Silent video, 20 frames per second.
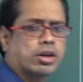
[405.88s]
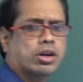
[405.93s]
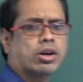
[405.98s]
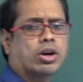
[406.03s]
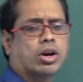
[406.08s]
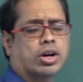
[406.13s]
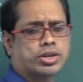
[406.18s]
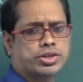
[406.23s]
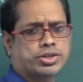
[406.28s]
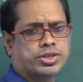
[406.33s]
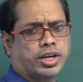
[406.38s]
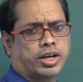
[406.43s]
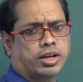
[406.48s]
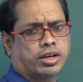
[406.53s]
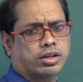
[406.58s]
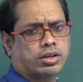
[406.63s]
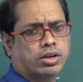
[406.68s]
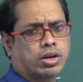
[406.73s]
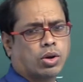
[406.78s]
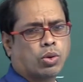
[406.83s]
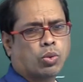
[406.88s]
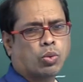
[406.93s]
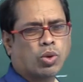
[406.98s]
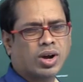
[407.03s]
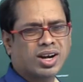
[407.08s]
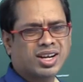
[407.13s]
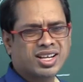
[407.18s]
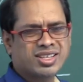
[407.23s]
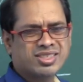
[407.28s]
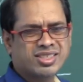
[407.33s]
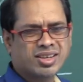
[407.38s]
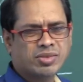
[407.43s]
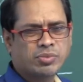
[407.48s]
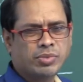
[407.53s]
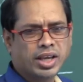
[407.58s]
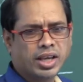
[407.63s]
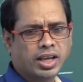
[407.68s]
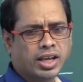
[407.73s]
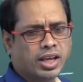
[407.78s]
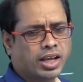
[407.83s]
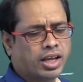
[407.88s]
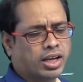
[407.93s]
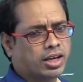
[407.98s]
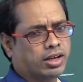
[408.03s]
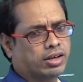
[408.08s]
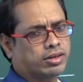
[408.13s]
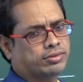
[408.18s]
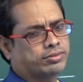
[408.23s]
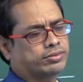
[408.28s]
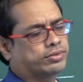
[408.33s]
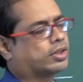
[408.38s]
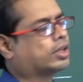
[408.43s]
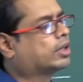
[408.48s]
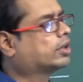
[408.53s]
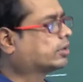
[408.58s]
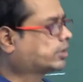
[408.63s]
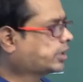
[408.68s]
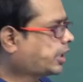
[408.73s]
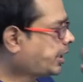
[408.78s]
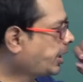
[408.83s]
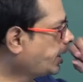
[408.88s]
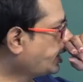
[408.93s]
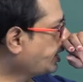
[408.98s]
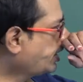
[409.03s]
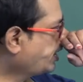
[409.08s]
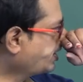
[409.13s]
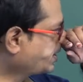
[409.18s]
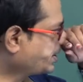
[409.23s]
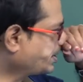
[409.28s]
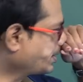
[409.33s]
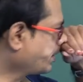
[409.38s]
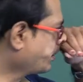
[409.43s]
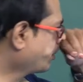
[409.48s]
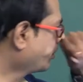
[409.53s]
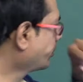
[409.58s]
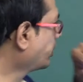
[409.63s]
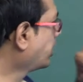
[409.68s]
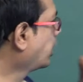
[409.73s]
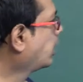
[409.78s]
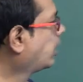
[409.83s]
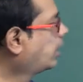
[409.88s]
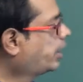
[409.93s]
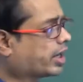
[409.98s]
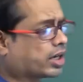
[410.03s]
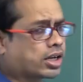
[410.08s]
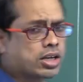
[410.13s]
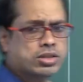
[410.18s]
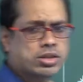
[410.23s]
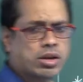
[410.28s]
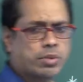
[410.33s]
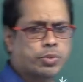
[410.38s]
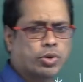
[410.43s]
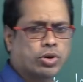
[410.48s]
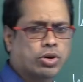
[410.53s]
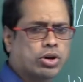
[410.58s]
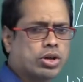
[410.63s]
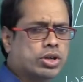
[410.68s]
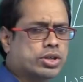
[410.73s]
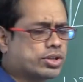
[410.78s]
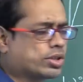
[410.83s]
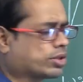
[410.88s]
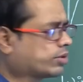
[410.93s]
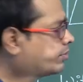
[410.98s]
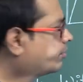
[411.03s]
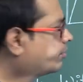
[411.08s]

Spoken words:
constant. What does it mean? That is, let us suppose